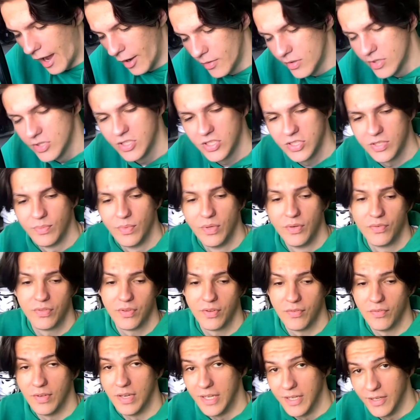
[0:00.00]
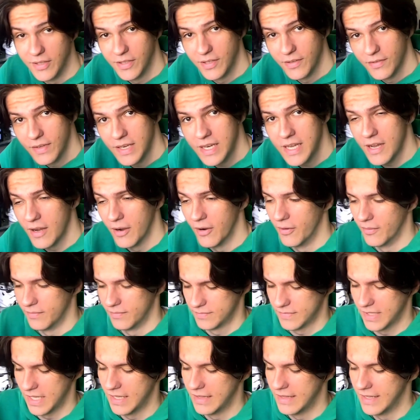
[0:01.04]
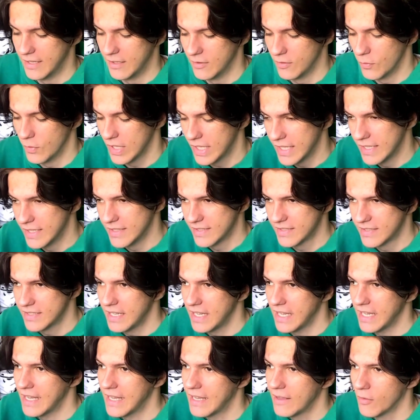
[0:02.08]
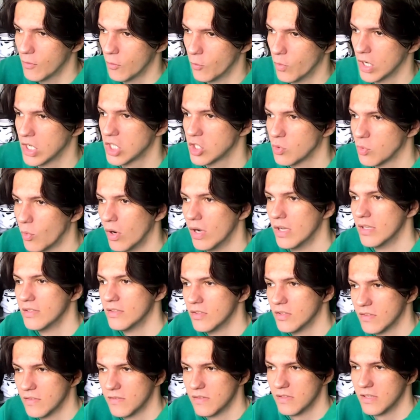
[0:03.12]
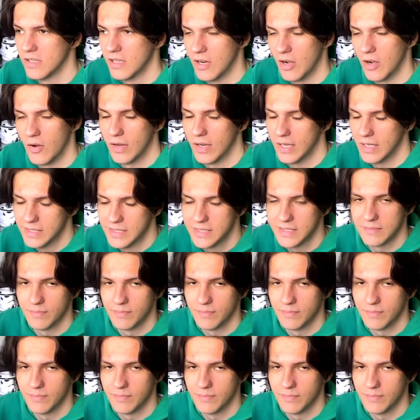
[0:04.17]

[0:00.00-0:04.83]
will just move to video, and then we can see which one, you know, is...